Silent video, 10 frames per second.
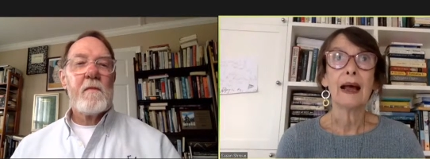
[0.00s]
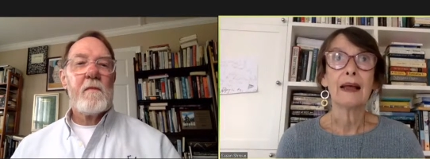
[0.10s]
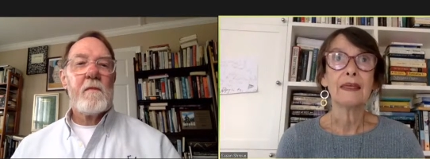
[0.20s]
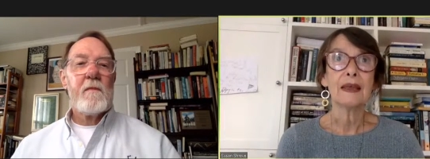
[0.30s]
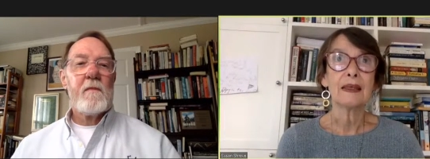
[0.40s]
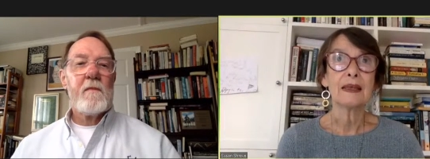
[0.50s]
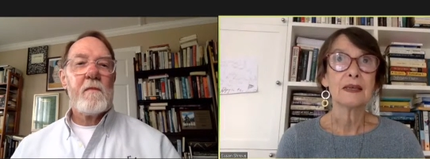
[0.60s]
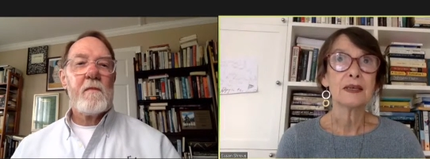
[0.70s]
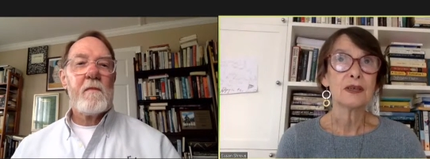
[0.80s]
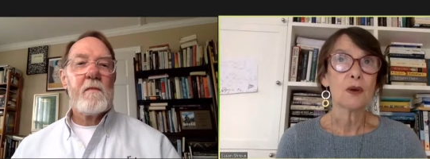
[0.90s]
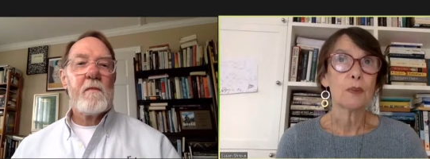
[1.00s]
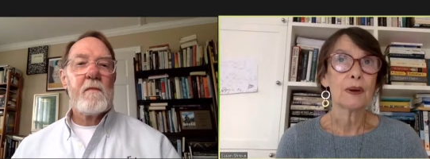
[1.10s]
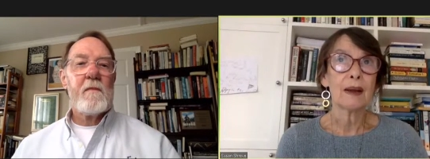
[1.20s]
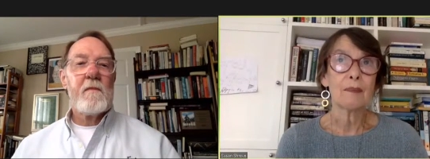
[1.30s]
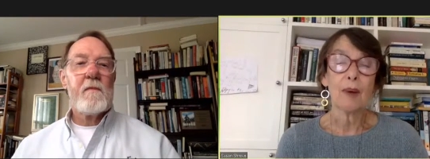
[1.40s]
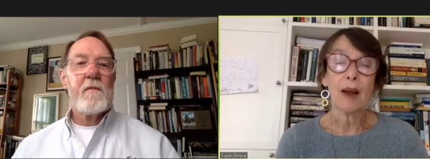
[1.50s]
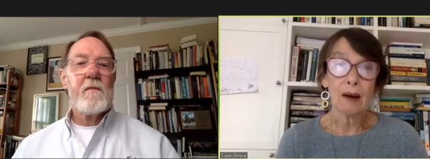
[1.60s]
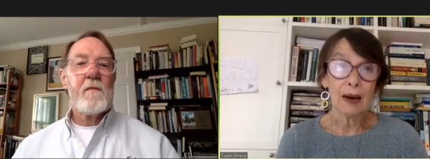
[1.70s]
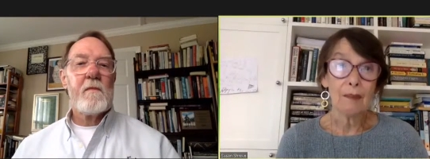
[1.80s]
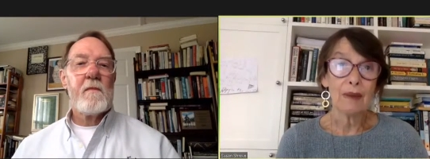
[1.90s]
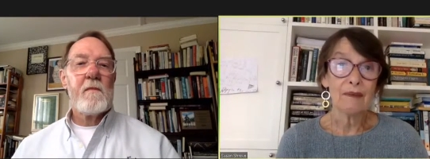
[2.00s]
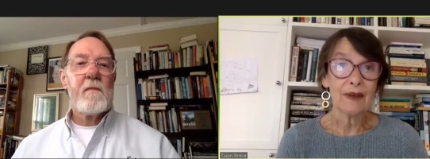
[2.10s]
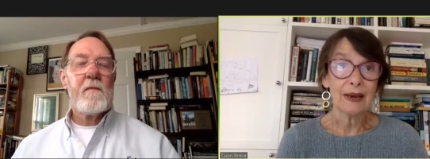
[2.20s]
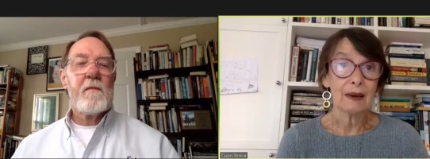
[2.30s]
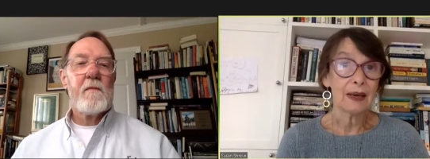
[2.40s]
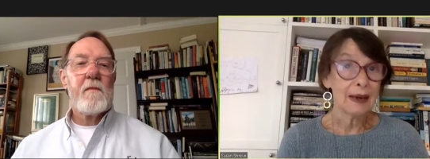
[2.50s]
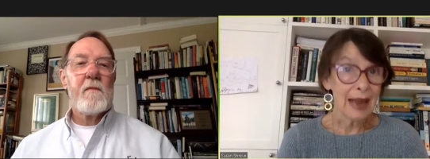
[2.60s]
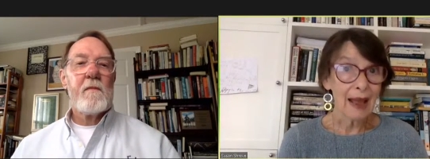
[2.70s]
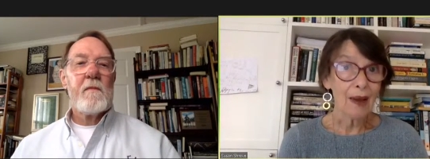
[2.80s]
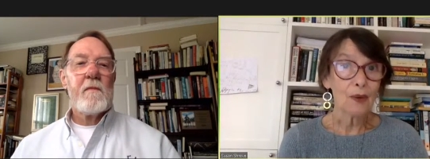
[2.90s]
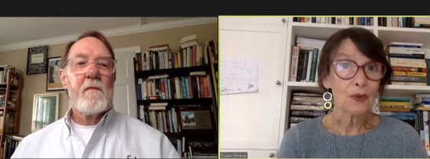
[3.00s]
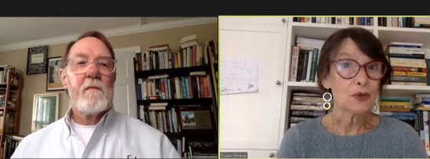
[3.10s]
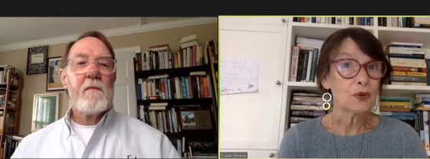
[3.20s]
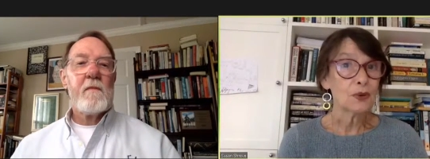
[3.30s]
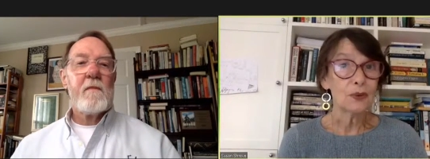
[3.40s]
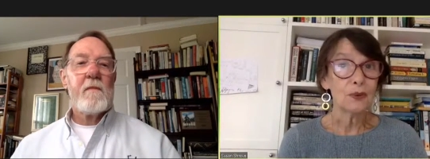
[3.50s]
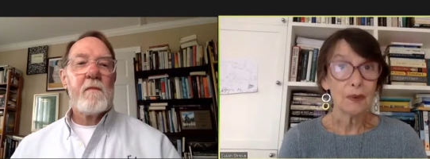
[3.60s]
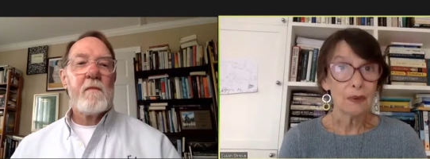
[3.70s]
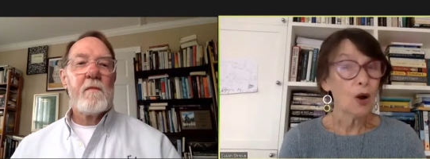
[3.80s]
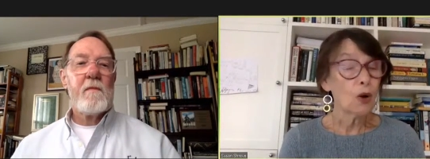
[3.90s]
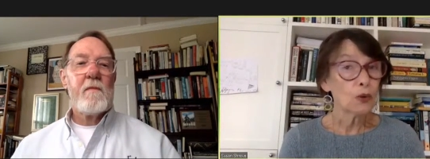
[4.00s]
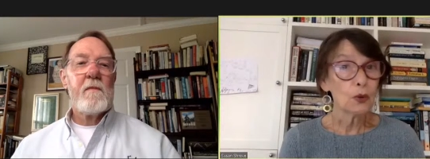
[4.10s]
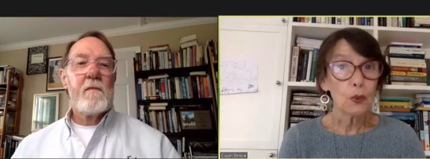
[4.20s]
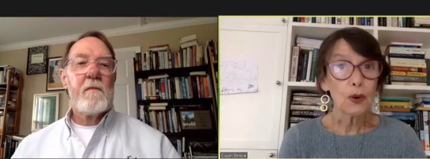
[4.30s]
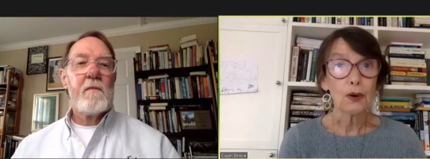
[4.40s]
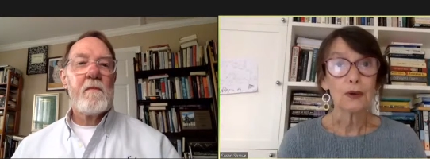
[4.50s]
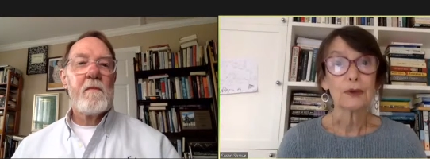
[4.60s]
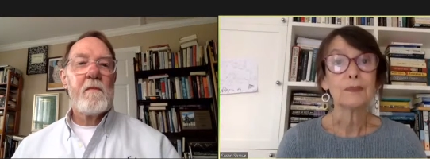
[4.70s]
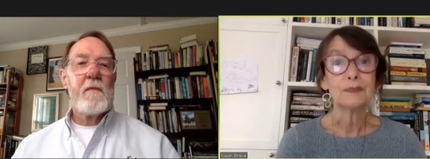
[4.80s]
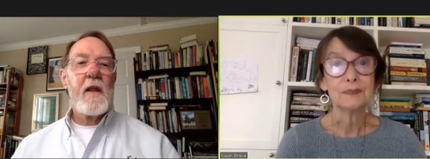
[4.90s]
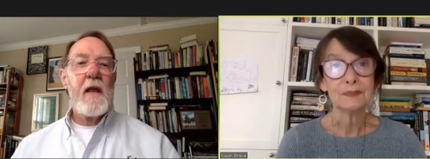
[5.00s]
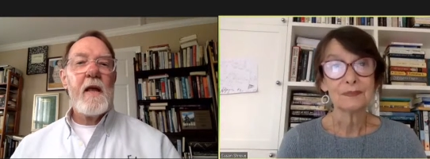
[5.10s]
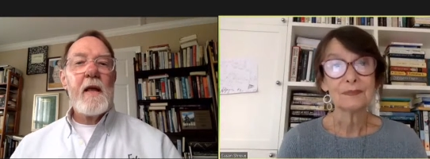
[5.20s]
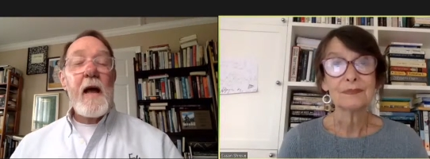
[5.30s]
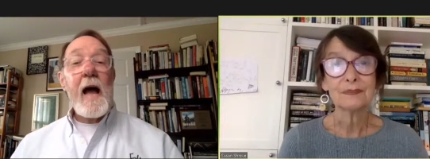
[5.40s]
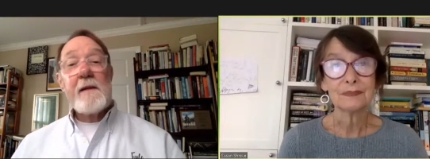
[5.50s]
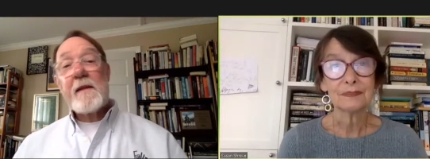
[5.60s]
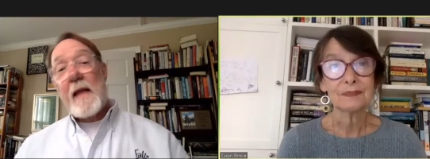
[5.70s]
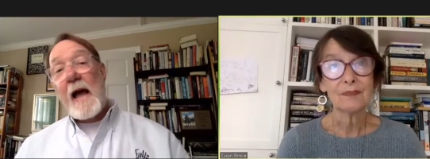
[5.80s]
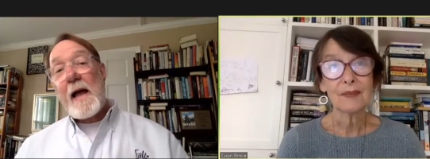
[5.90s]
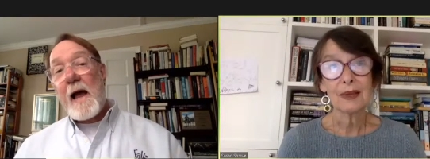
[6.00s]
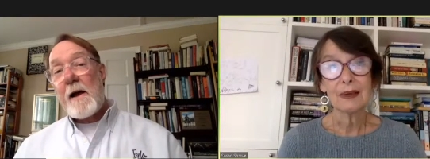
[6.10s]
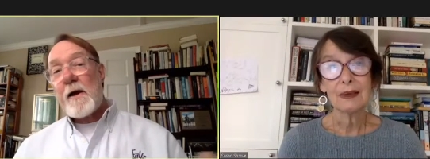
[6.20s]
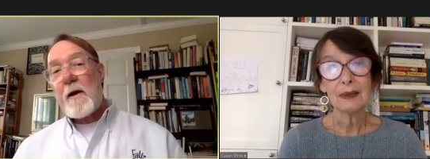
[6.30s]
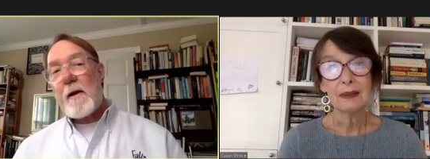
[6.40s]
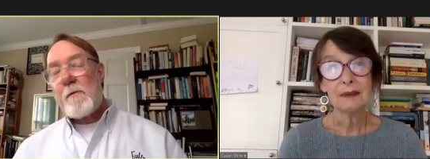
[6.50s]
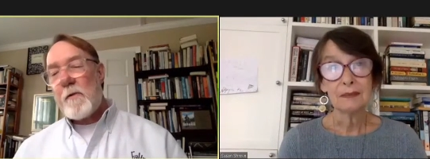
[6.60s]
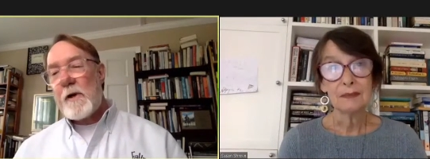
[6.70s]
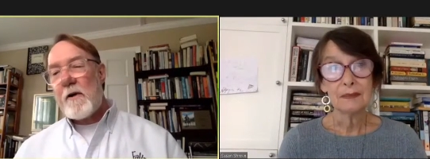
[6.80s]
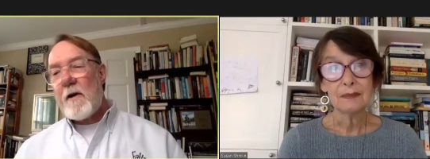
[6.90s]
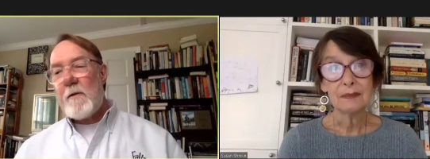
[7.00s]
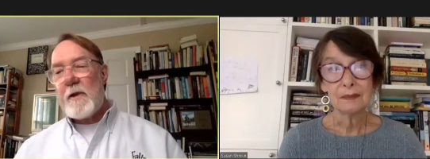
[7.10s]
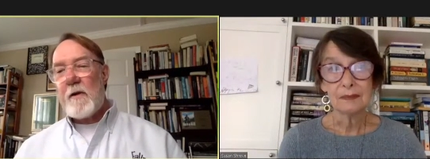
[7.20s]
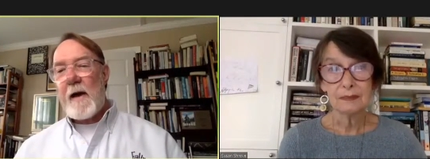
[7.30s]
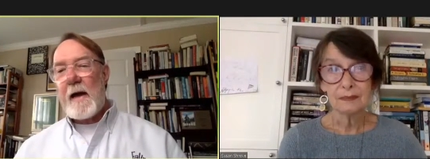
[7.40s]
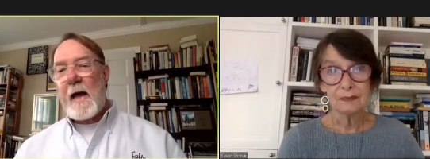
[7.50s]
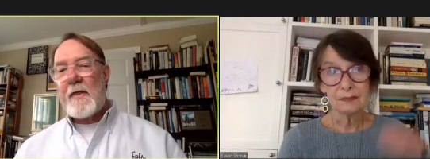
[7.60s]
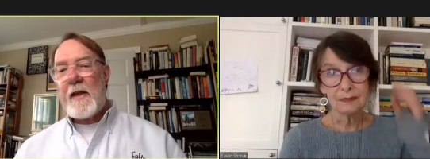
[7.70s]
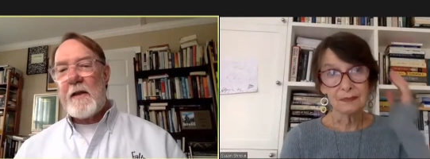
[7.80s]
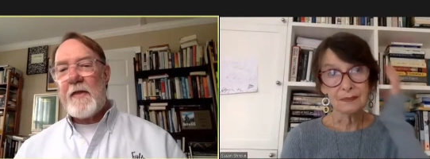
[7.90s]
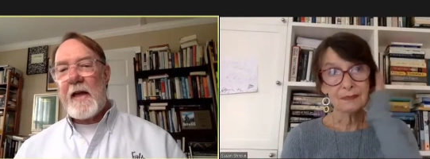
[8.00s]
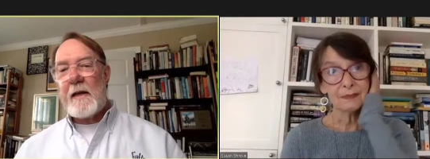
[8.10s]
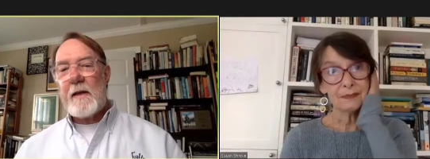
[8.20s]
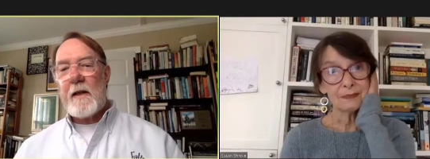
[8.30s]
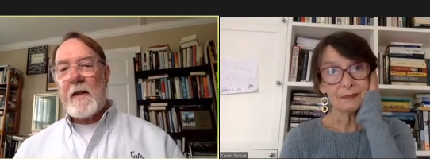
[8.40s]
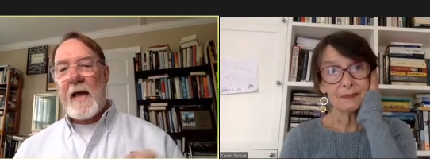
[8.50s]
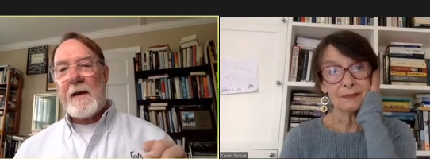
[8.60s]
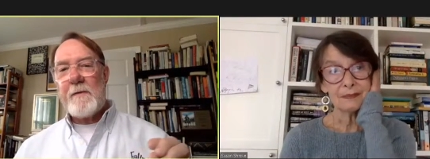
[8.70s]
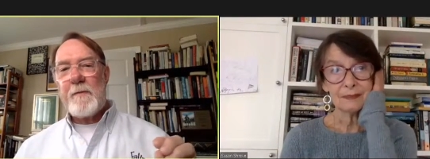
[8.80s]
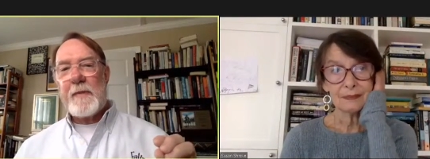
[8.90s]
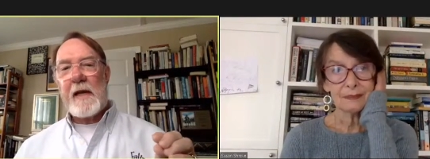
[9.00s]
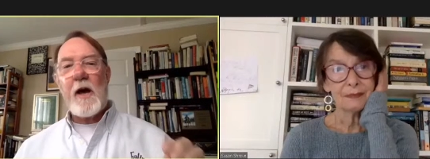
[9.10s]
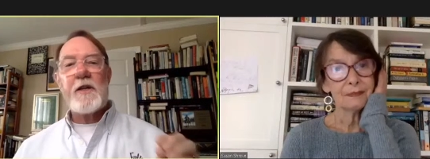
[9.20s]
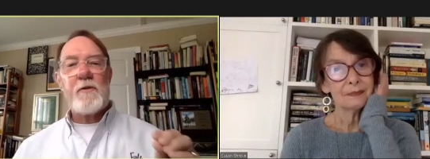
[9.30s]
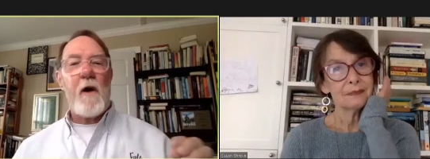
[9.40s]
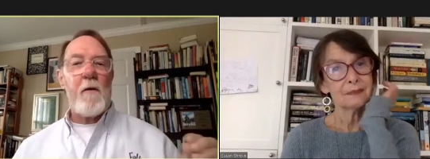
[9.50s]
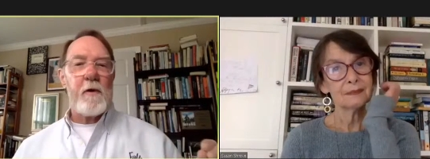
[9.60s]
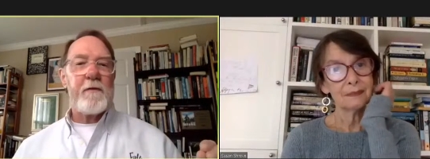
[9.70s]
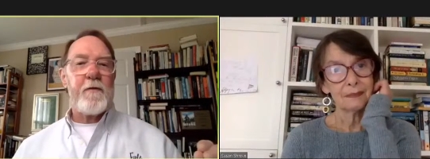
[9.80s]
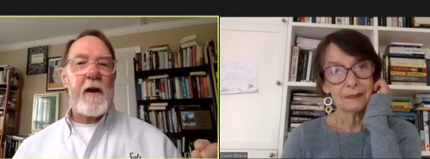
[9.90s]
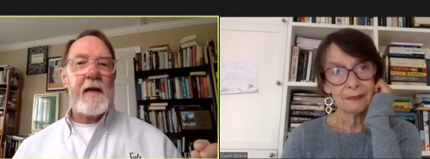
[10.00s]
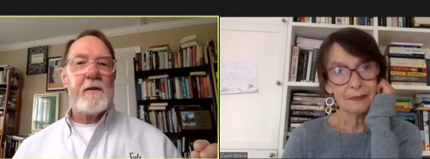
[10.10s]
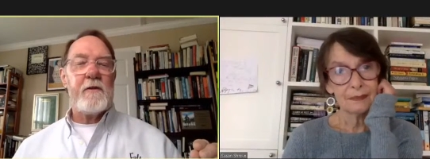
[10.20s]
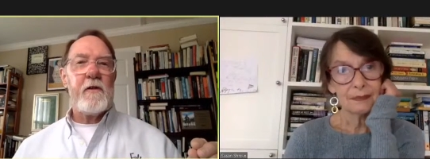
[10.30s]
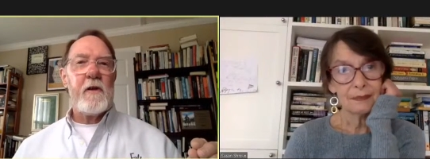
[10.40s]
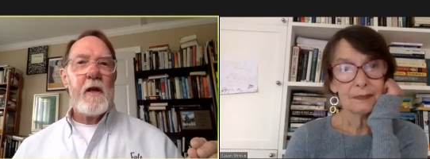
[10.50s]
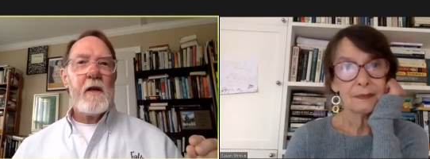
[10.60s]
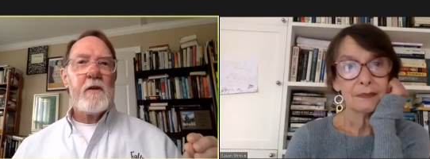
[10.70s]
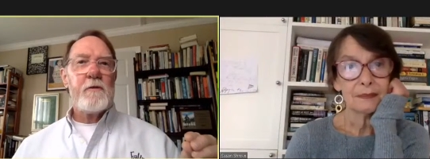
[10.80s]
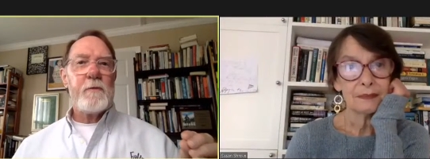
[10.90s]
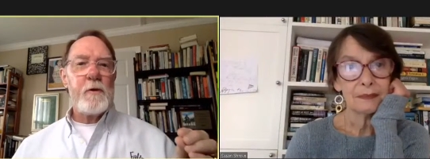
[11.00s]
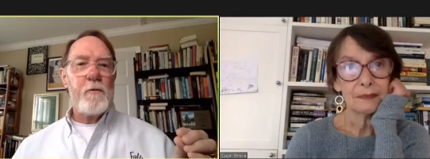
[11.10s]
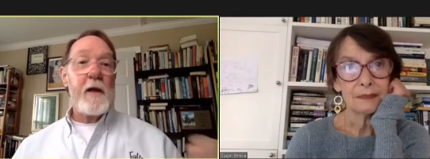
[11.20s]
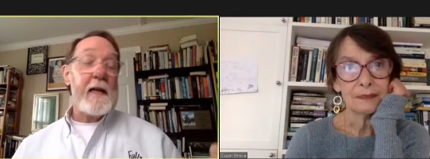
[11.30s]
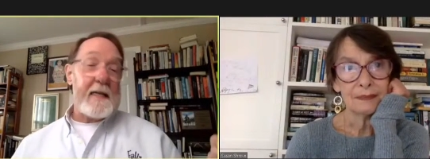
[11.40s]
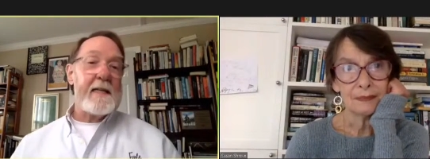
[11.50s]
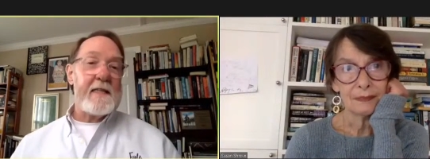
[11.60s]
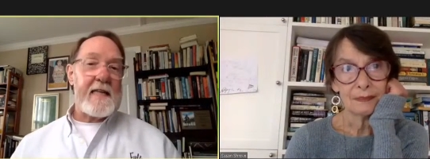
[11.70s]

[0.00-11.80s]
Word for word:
Speaker 1: I think this has opened up our MFA now to a whole new world.
Speaker 2: I, I, would agree with you. I, I, think that that because you all were friends, you you really did